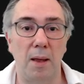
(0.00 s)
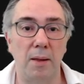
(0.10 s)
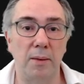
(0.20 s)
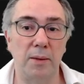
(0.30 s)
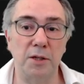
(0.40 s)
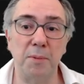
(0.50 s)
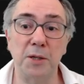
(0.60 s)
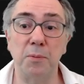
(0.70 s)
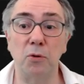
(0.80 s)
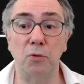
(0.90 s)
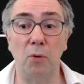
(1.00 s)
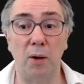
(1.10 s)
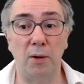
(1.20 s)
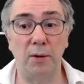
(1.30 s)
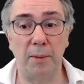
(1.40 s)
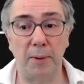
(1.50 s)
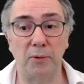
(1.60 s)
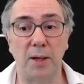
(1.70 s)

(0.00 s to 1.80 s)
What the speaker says: There's much more to learn about